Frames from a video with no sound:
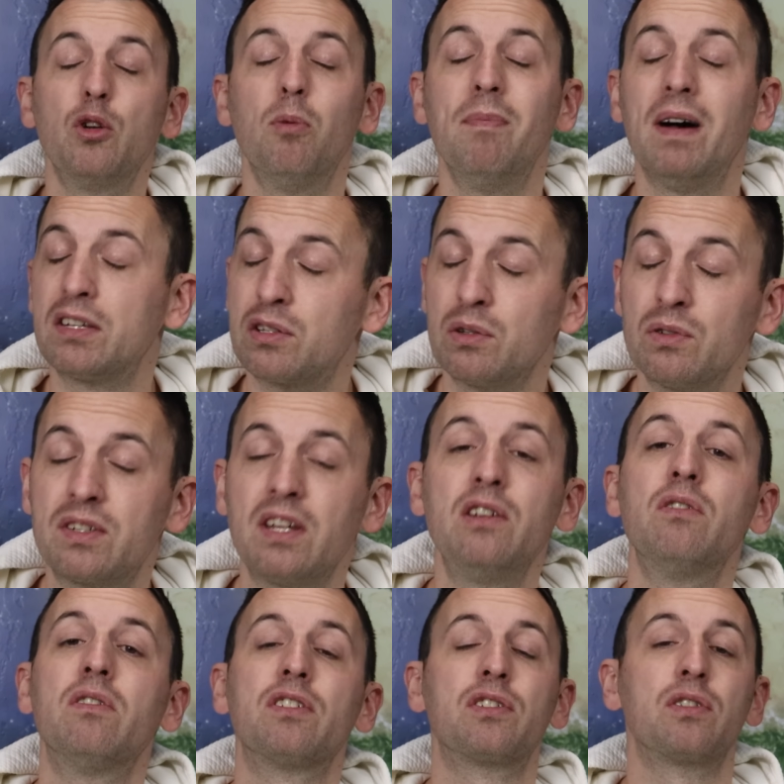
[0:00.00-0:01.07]
Your muscles in
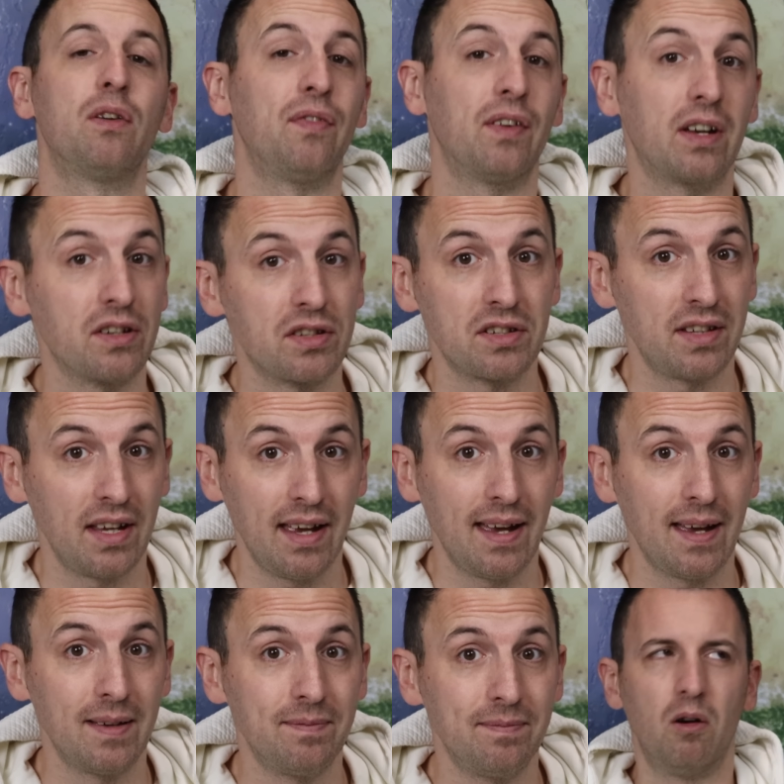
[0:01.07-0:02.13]
your esophagus,
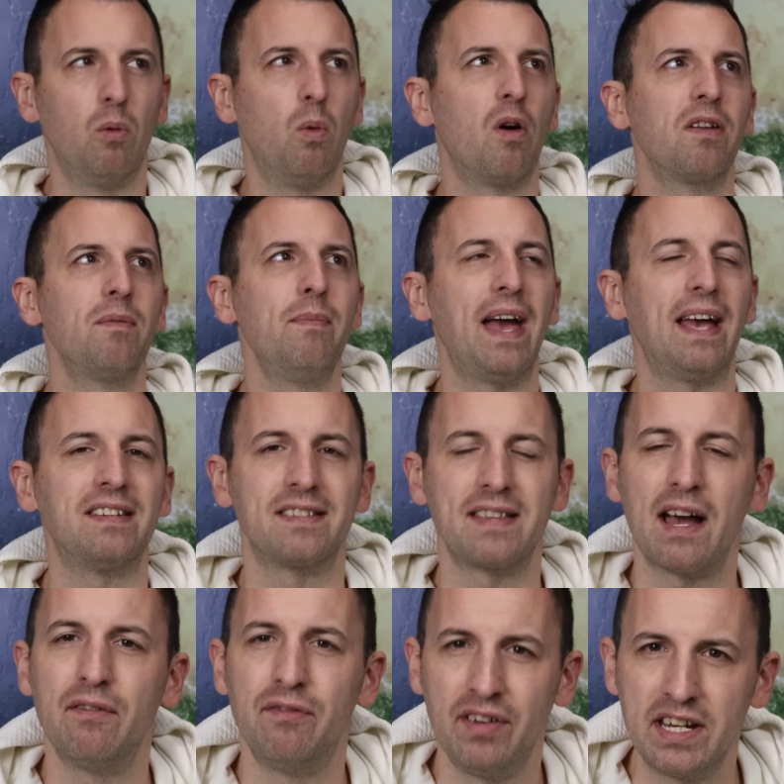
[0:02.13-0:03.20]
dear. Well, oh, what a mess
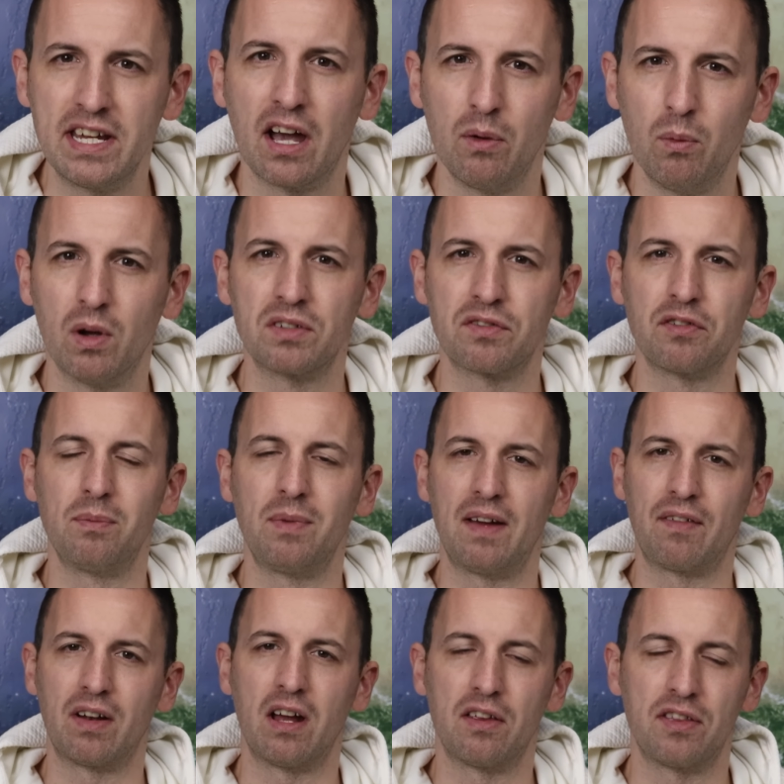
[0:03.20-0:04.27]
that video was from
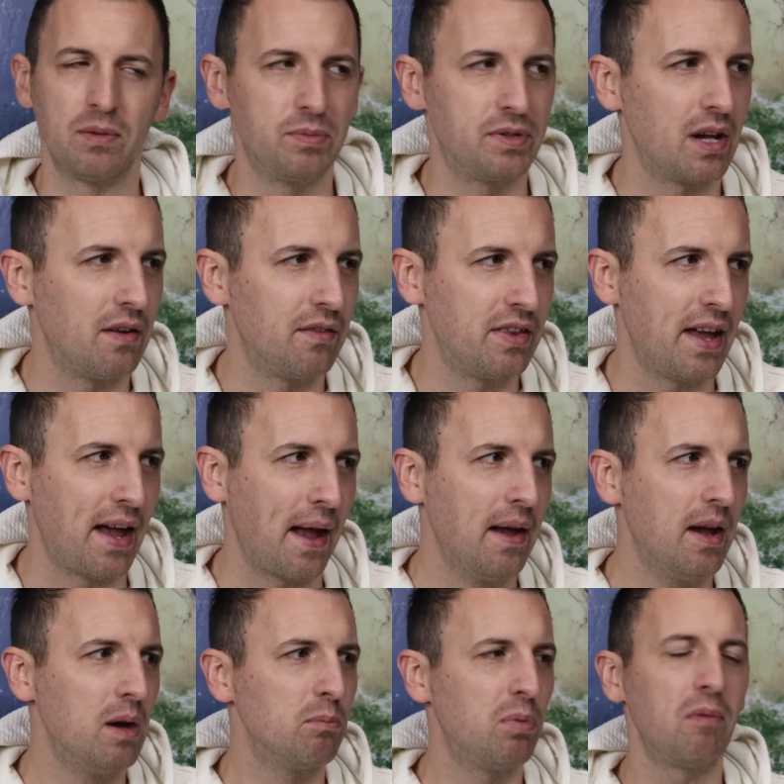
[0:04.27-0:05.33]
Level Earth Observer there.
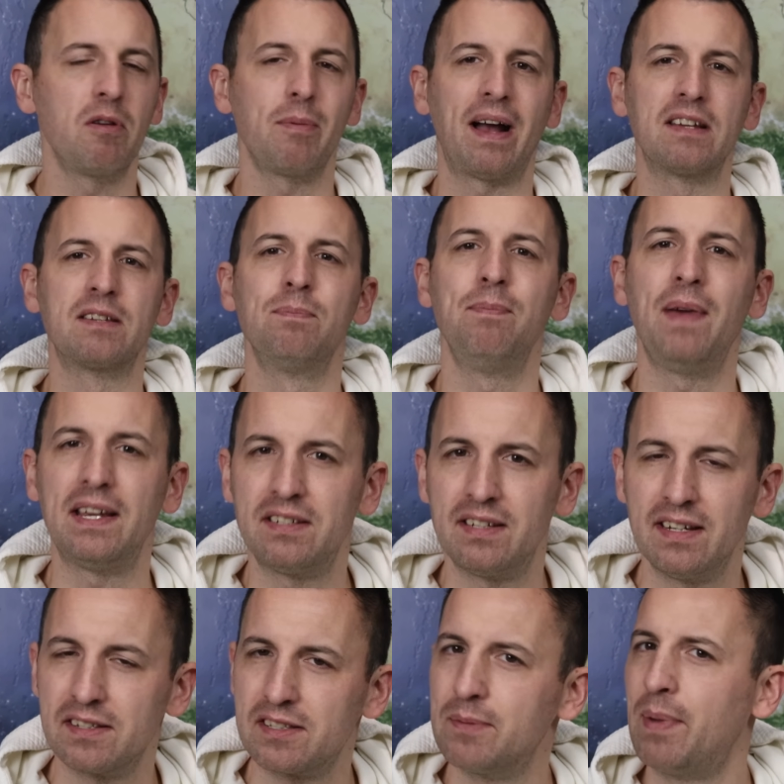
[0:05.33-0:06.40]
Probably about as
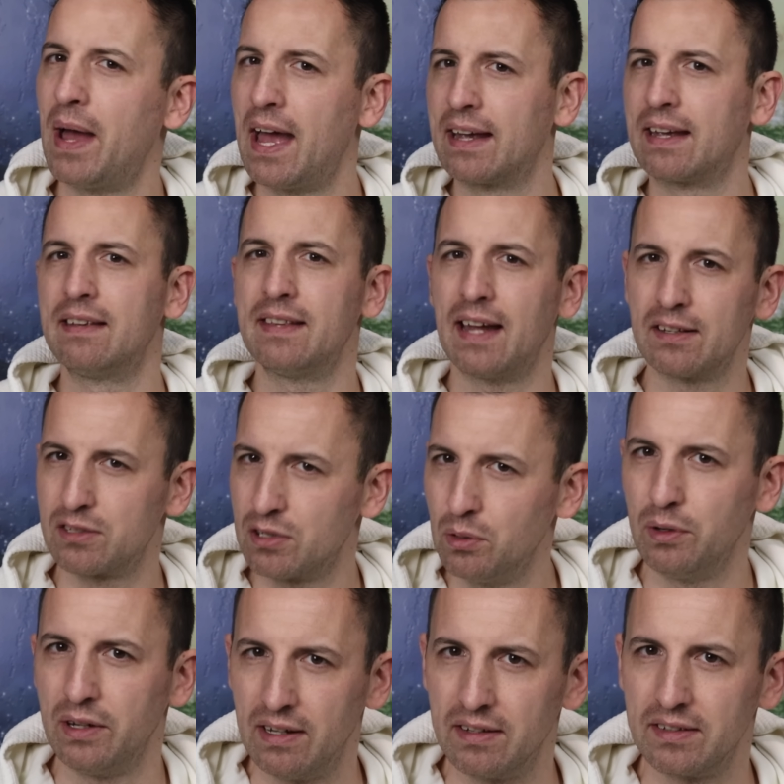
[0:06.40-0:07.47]
messy as the bag in that
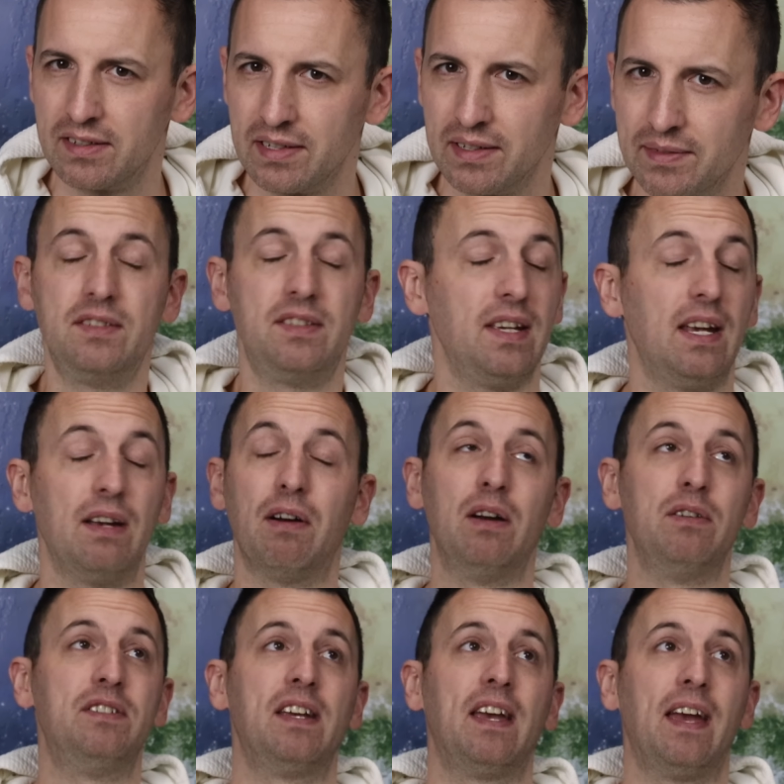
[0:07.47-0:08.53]
toilet dear,
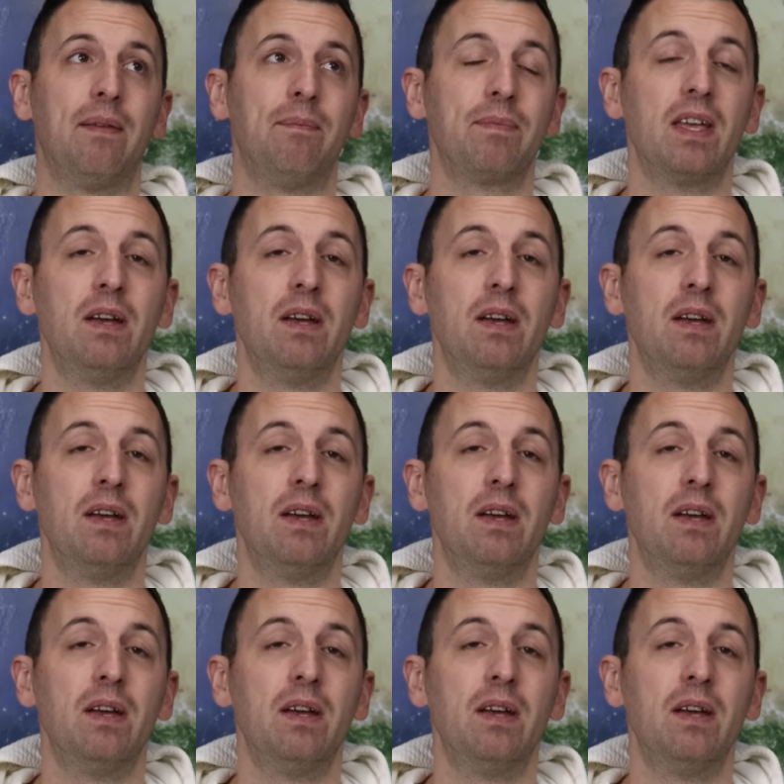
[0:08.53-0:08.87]
oh dear.